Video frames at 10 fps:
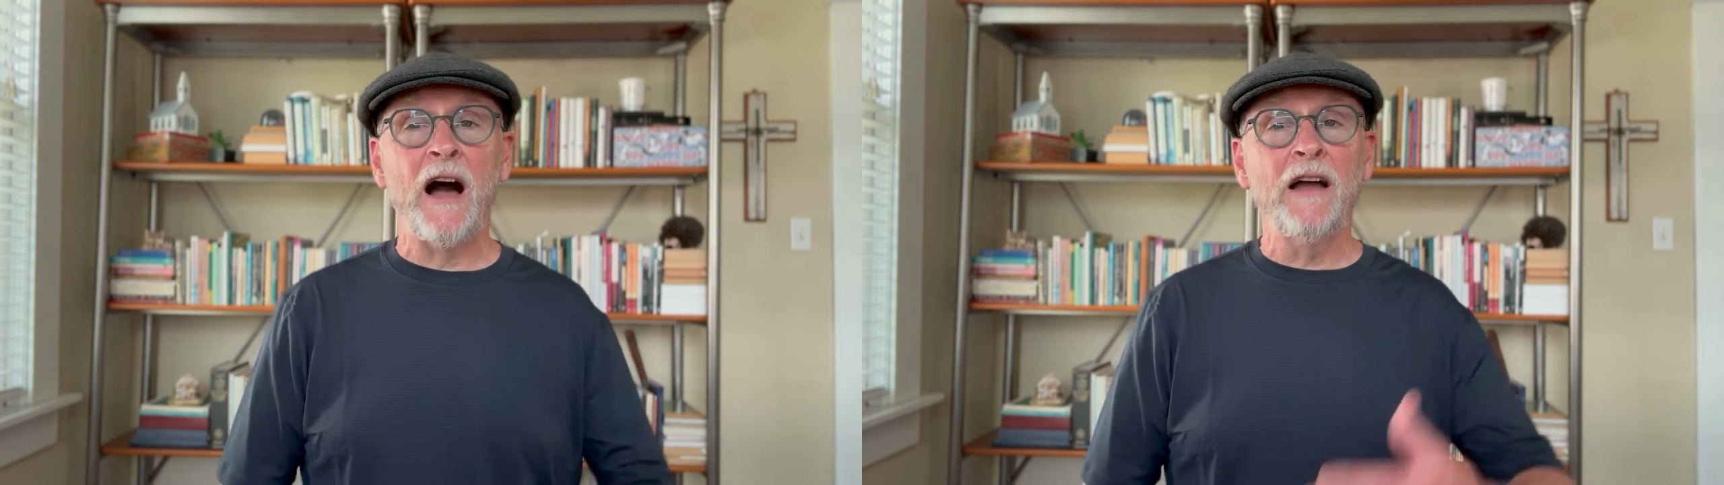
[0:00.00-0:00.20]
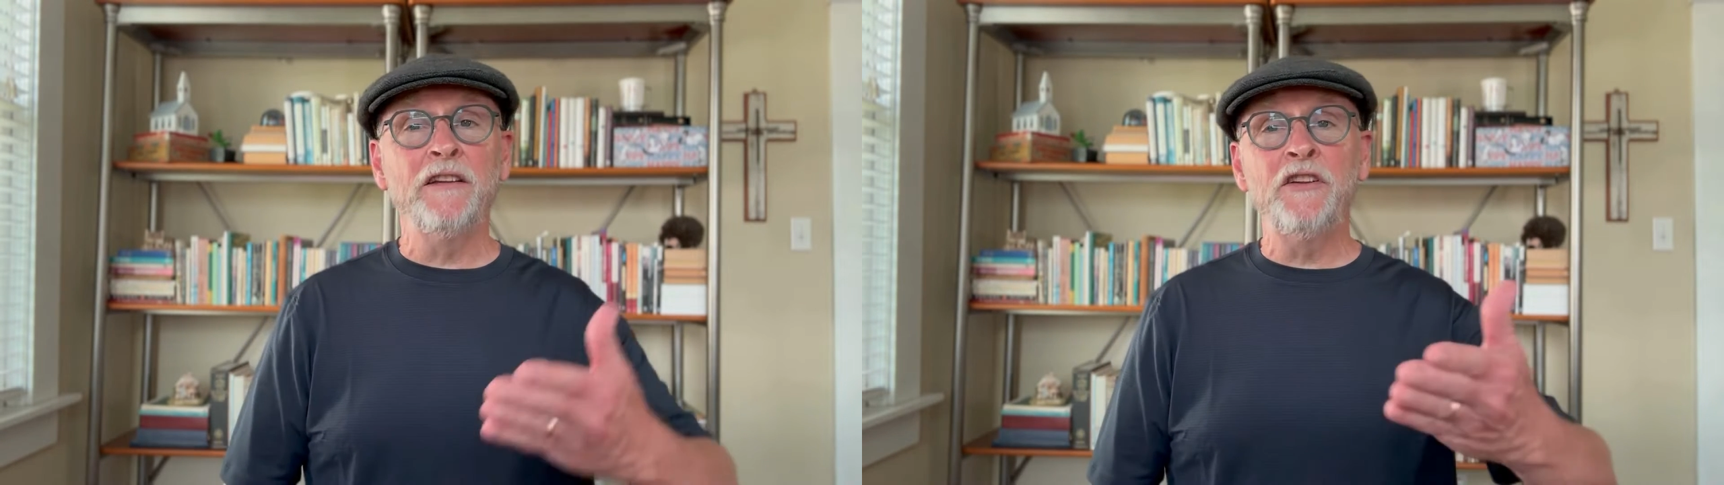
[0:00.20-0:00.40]

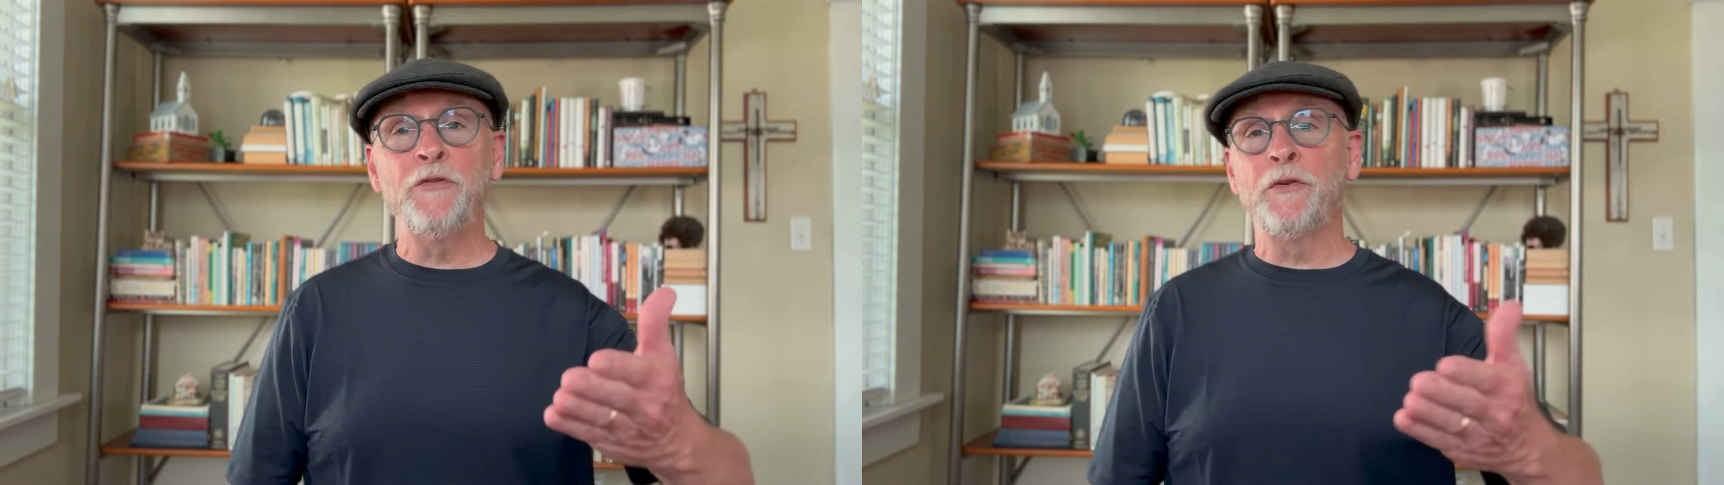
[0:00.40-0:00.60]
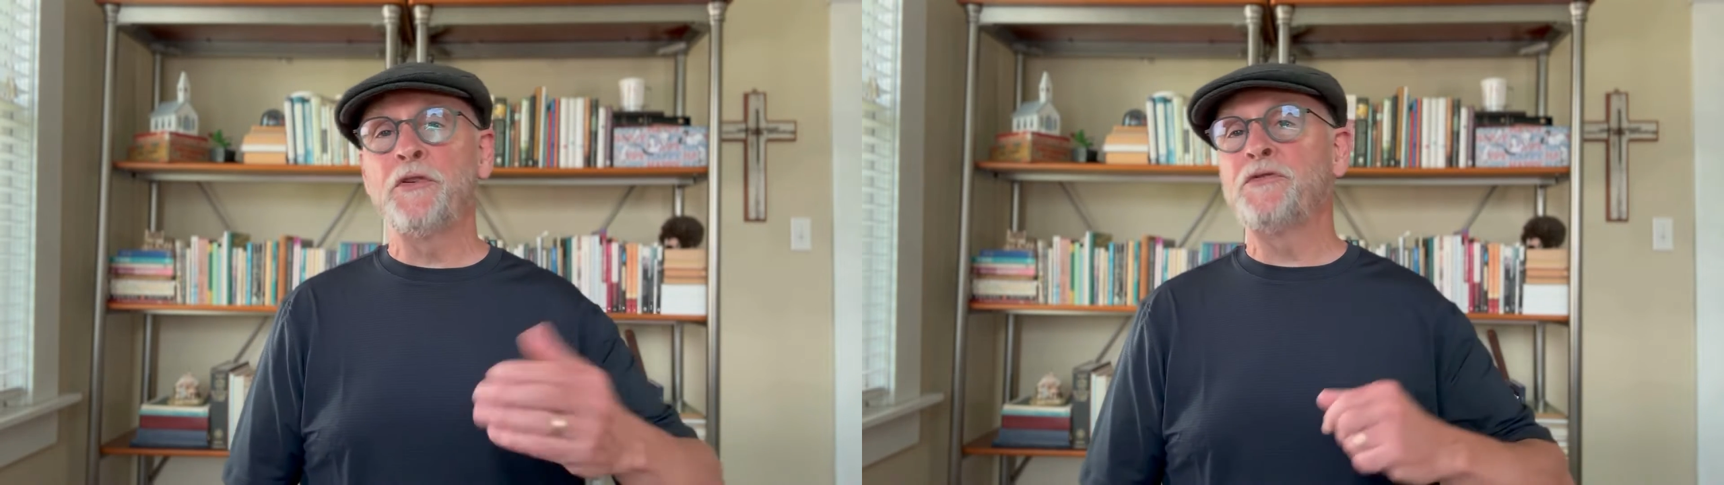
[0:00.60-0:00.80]
I'll
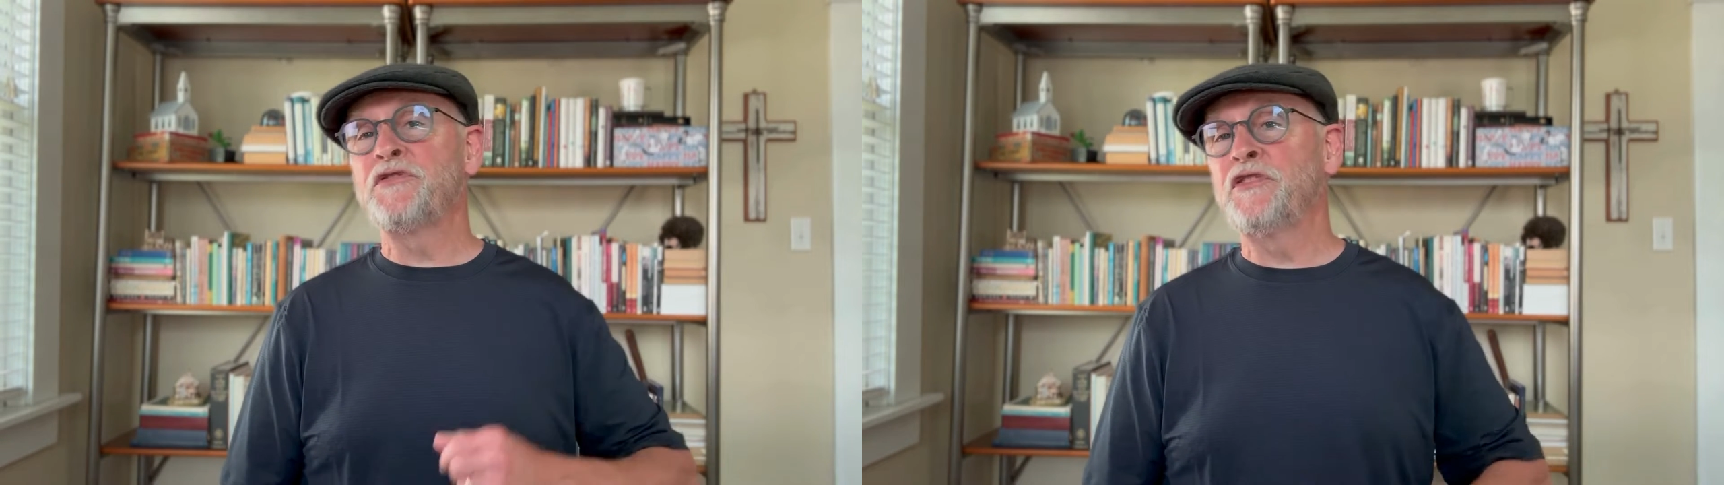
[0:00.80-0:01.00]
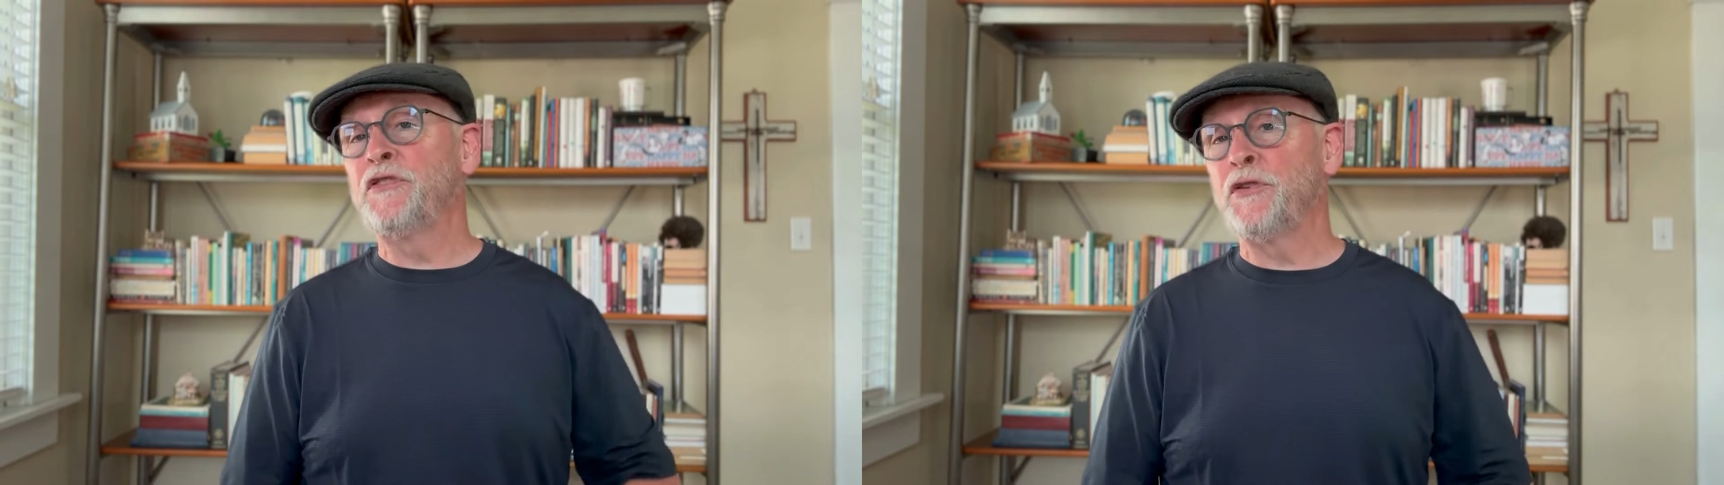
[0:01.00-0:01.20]
introduce
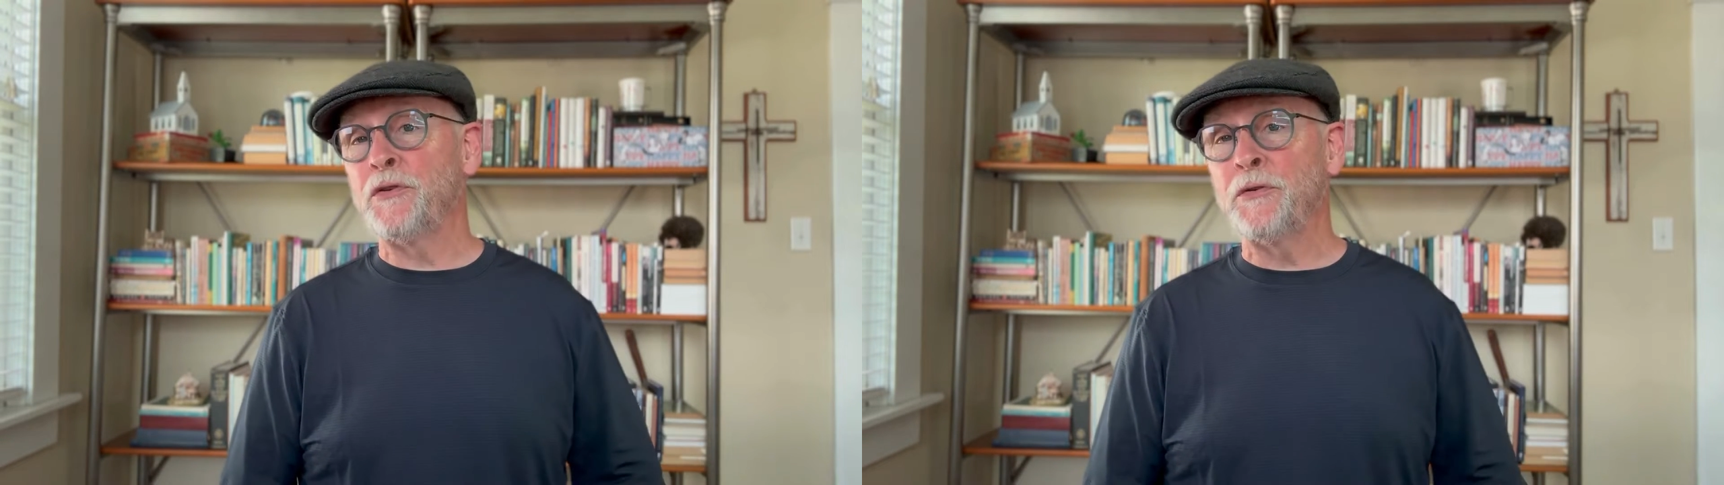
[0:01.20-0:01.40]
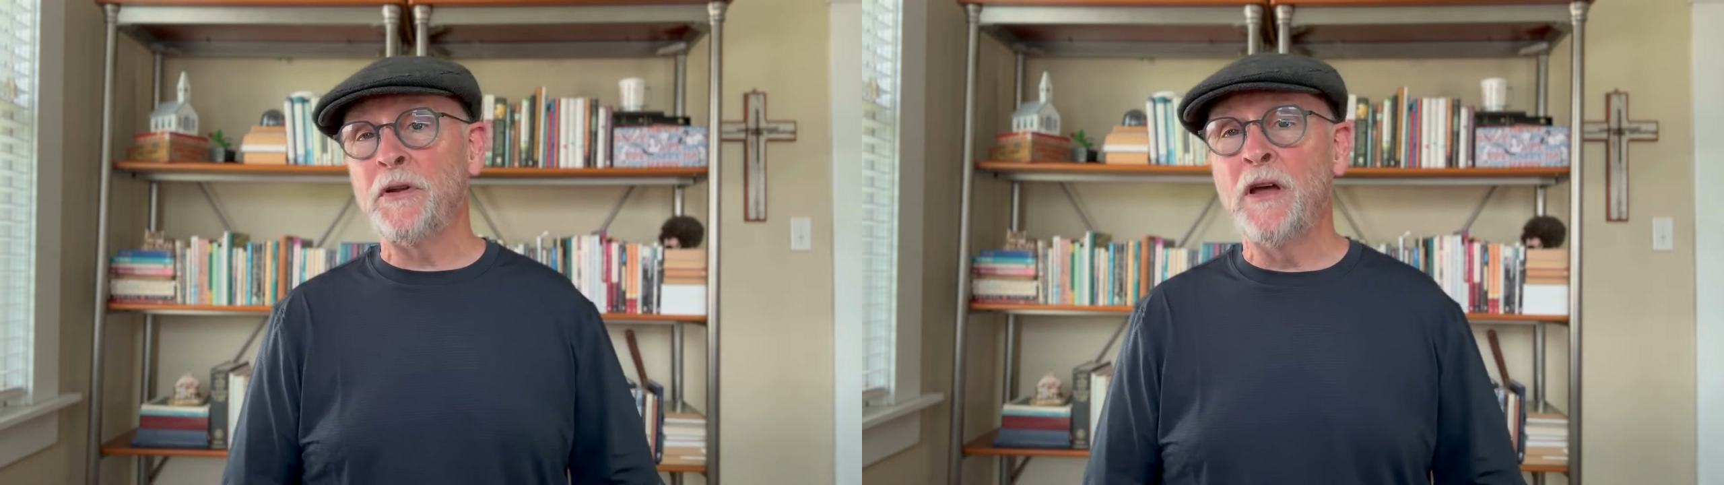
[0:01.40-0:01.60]
the
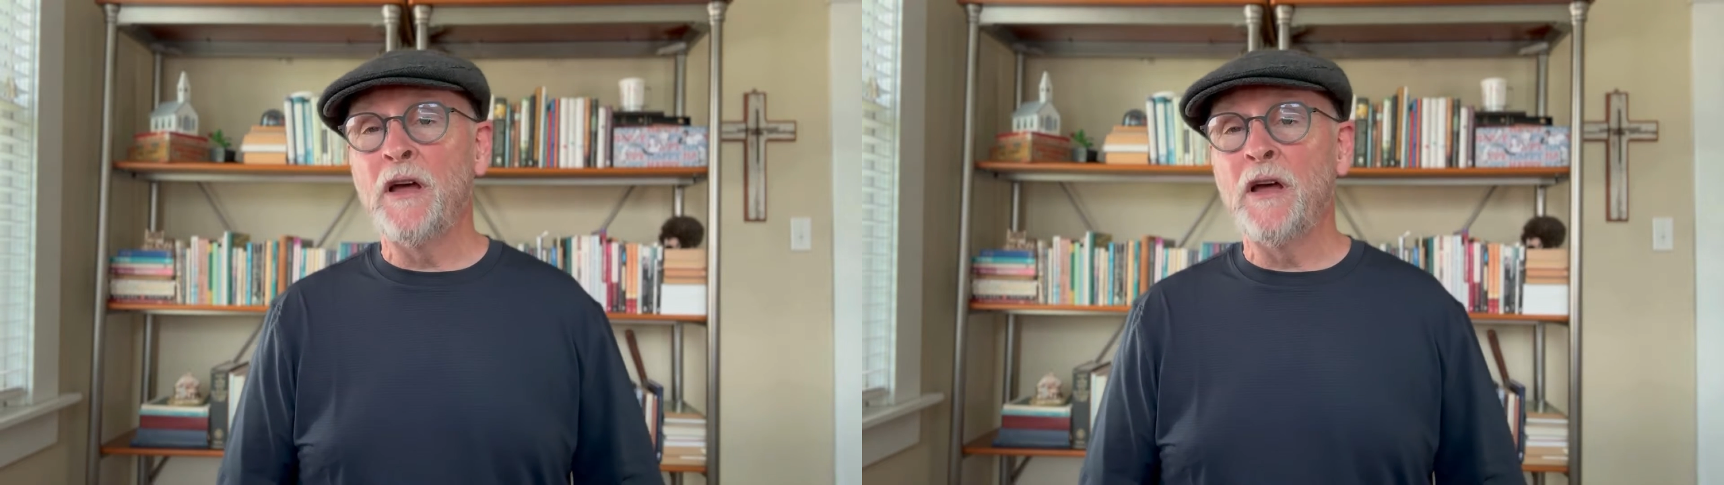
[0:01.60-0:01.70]
tune